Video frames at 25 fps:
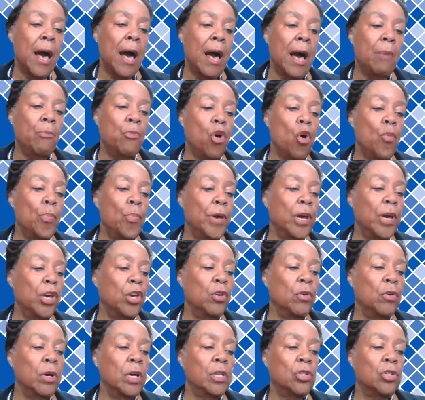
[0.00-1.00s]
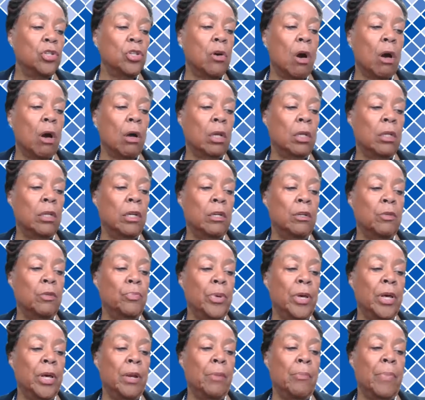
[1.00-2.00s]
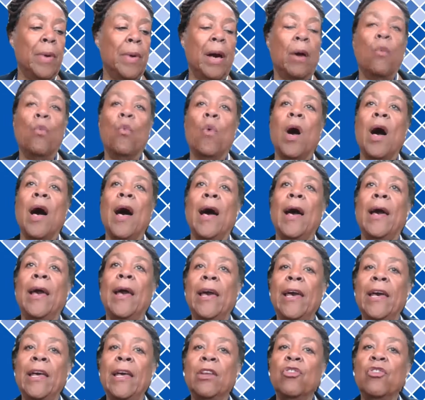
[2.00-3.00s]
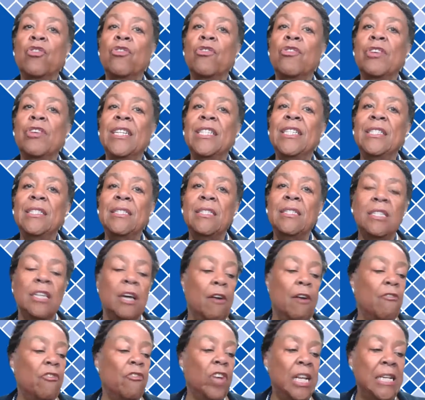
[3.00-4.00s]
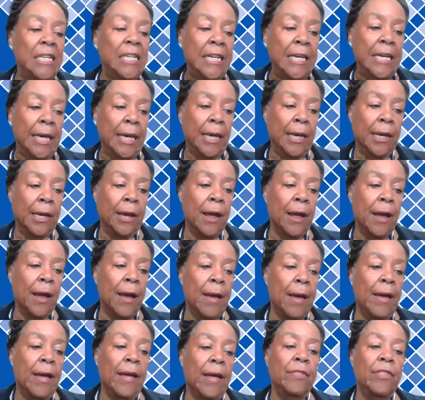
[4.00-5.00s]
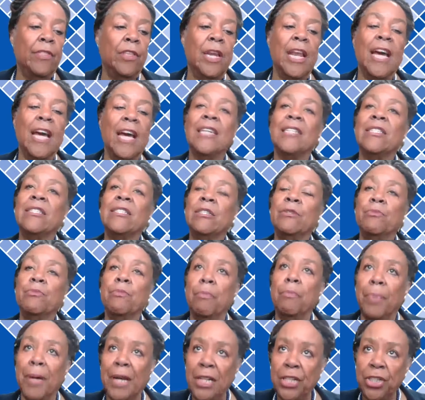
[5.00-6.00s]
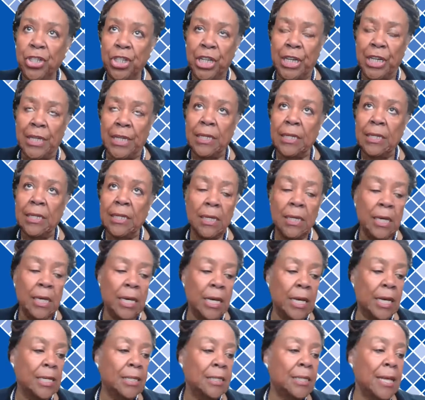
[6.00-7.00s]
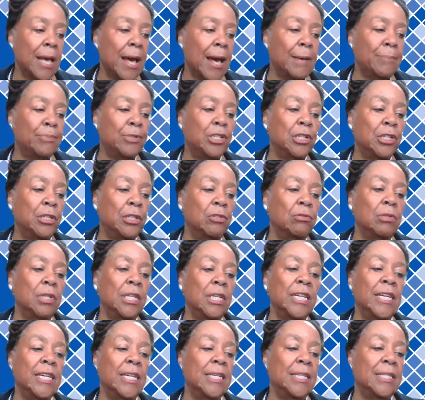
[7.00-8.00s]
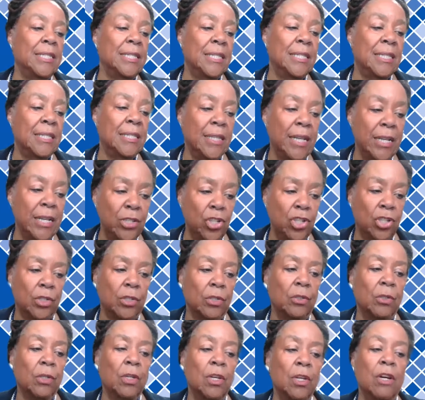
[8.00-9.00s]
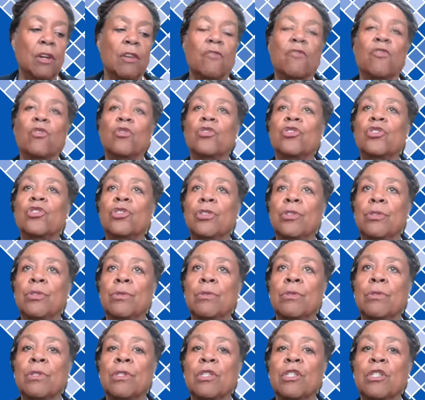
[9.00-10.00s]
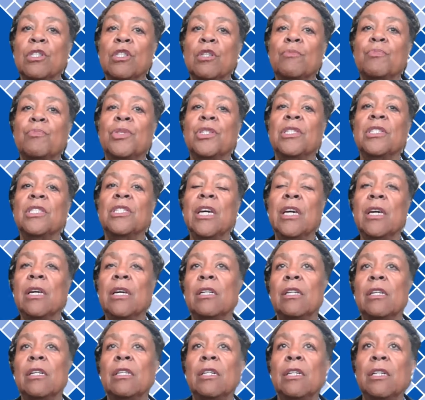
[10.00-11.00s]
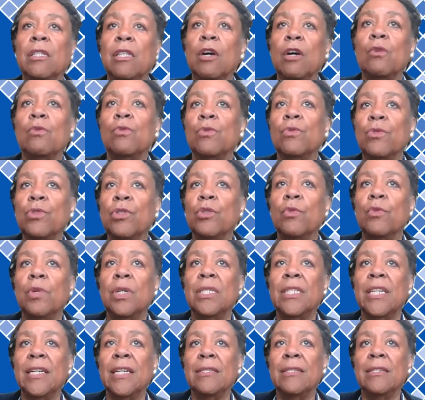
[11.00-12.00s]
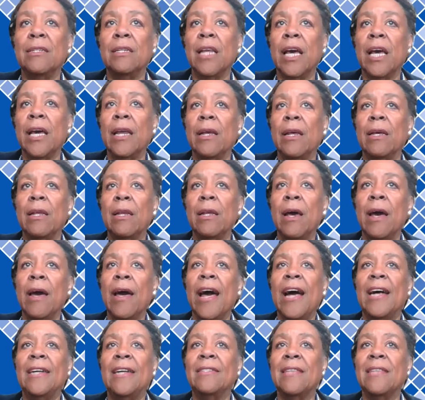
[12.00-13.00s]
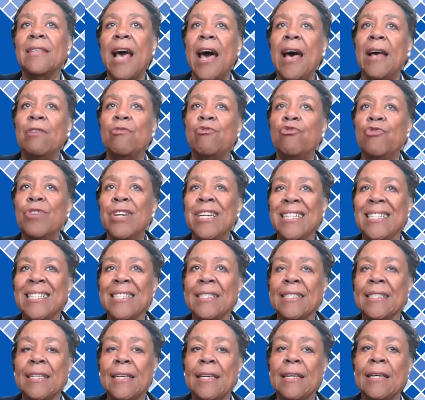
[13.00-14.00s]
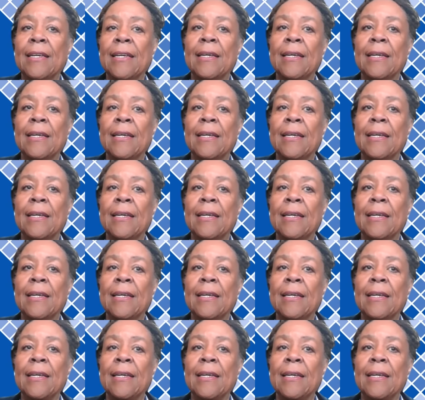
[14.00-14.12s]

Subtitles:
I'm hoping you can talk a little bit about why increased funding in the next budget is absolutely essential for students, particularly those who are designated as at risk.